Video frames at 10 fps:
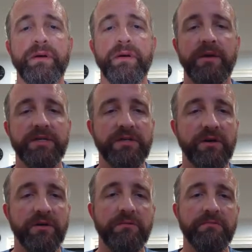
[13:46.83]

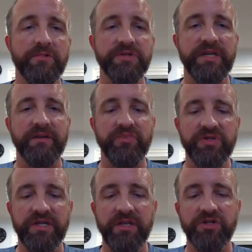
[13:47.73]
So we'll say boot
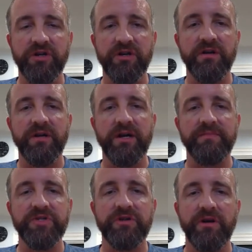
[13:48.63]
signature
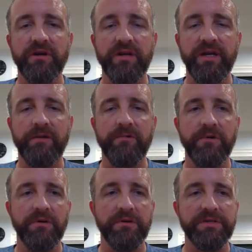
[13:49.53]
start
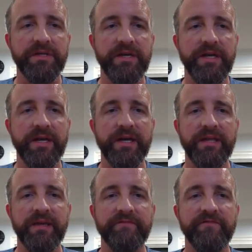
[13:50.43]
equals,
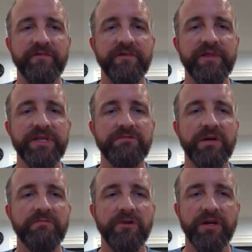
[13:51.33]
and then for this
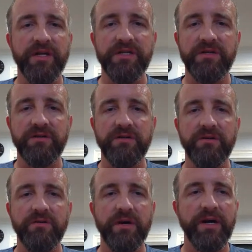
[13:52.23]
one we're going to
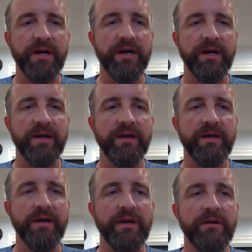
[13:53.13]
do
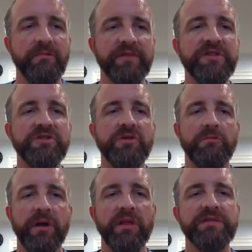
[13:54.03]
we have to do it
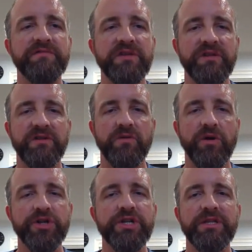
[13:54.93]
relative to the
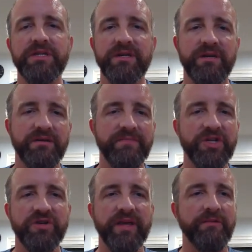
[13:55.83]
origin to make
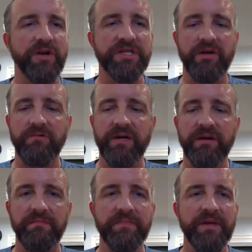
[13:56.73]
sure that works out
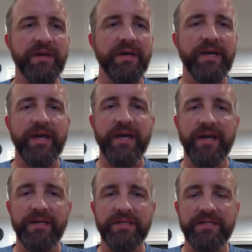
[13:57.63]
well.
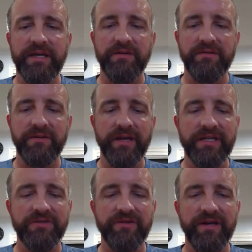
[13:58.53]
And since I don't
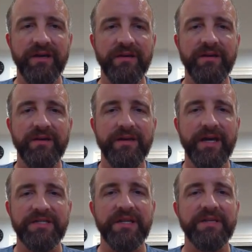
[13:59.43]
like doing
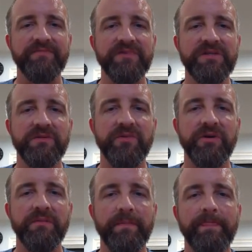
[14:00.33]

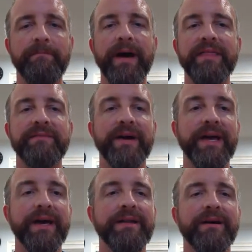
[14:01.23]
hexadecimal math in my
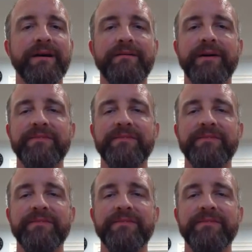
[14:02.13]
head, I'm going